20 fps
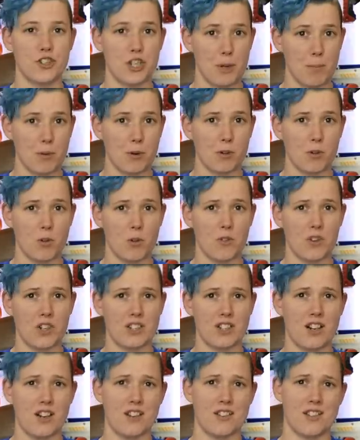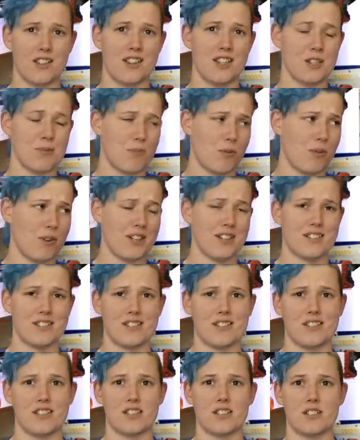cheaper clone of katanas at this point,
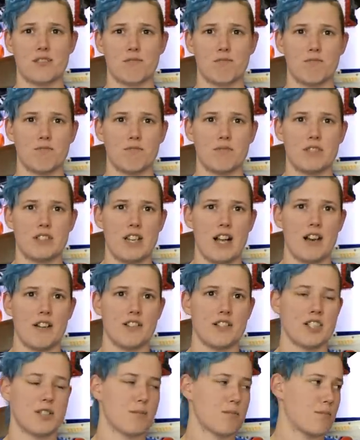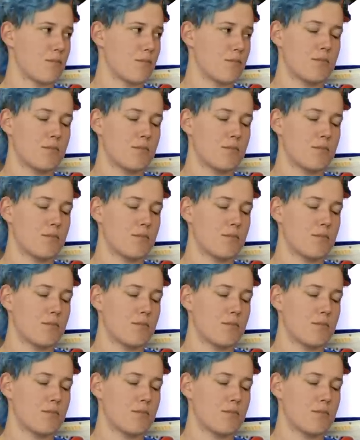since Talon's